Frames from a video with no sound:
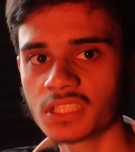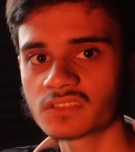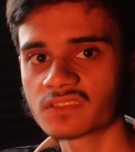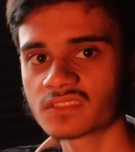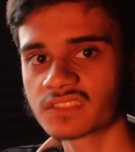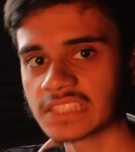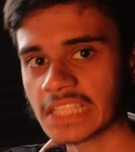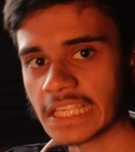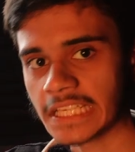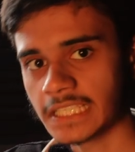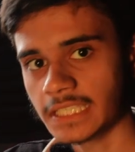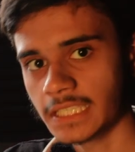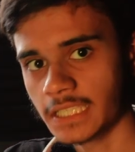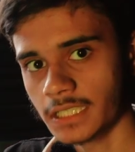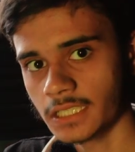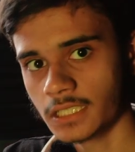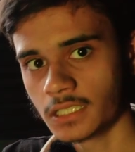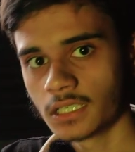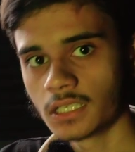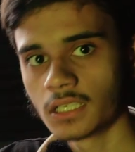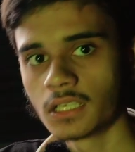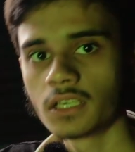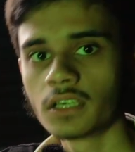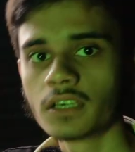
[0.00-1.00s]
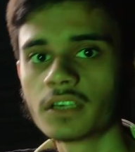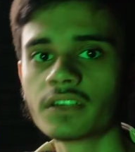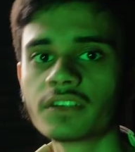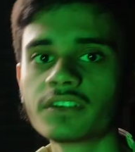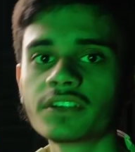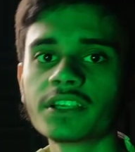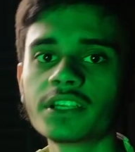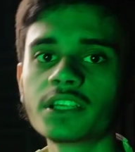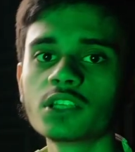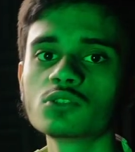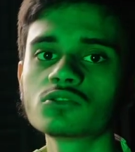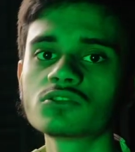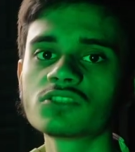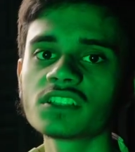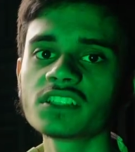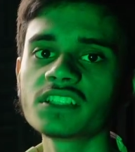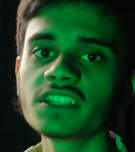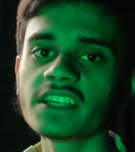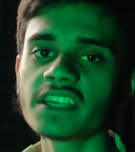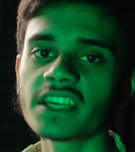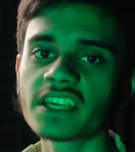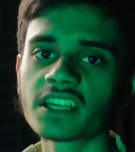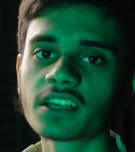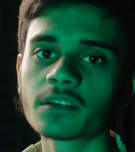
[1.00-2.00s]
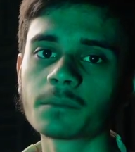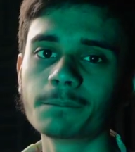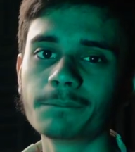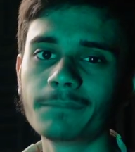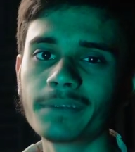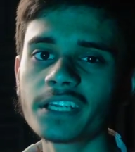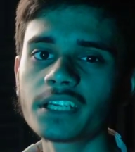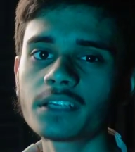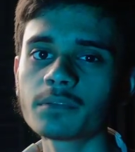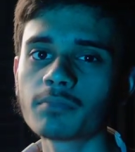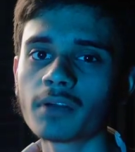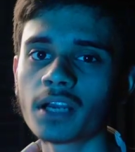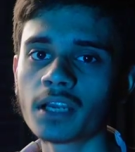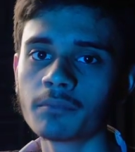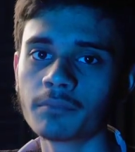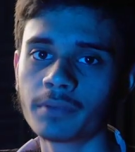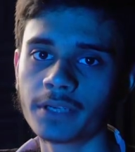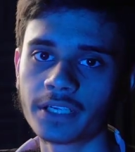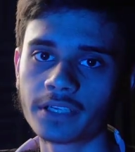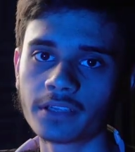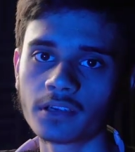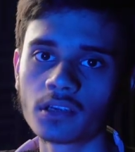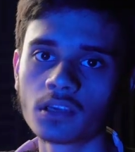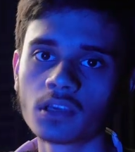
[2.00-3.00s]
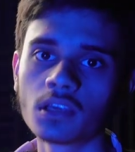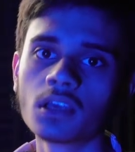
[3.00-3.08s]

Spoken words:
slightly, reducing the error bit by bit,